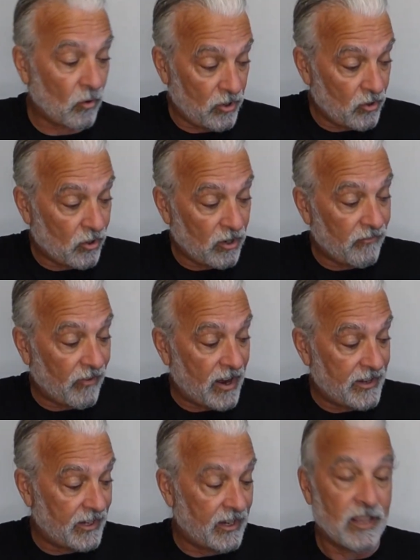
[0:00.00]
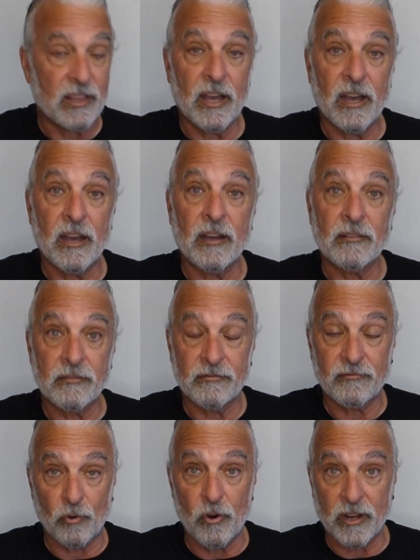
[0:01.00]
or you could find it in the
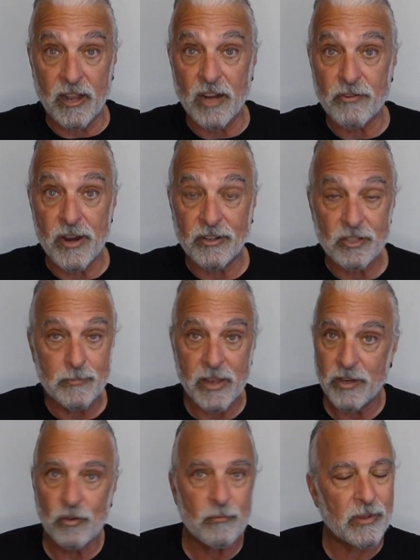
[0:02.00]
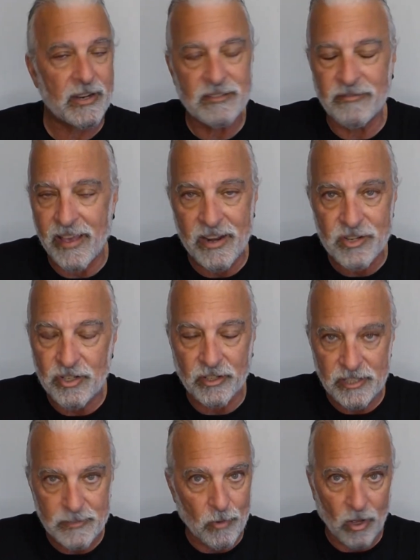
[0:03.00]
Florida Contractors Manual, but it's
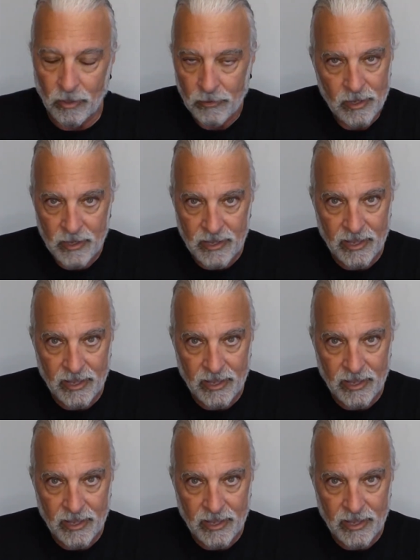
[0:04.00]
vanishingly small.